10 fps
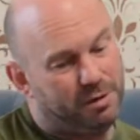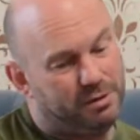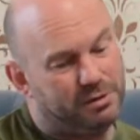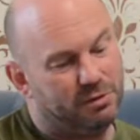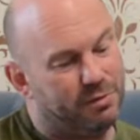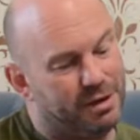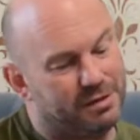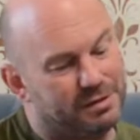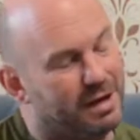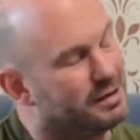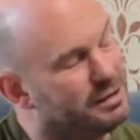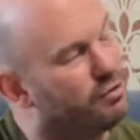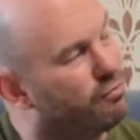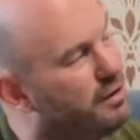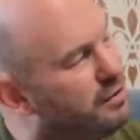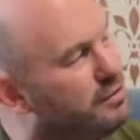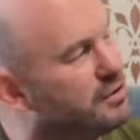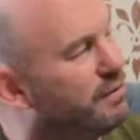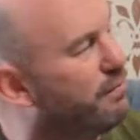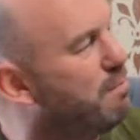I need to know the exact
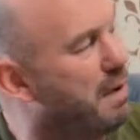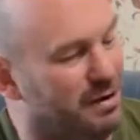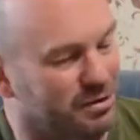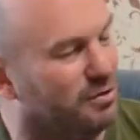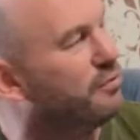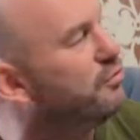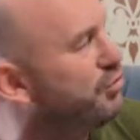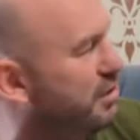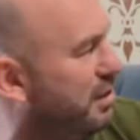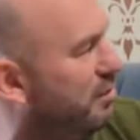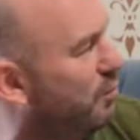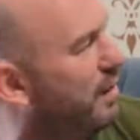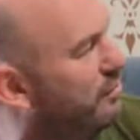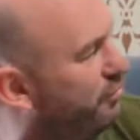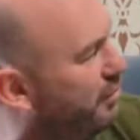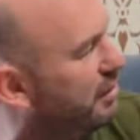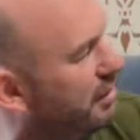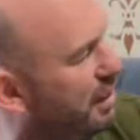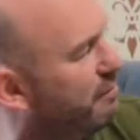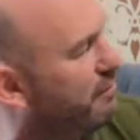ingredients of the based on the chicken and where the chicken
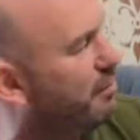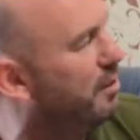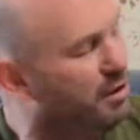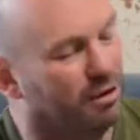came from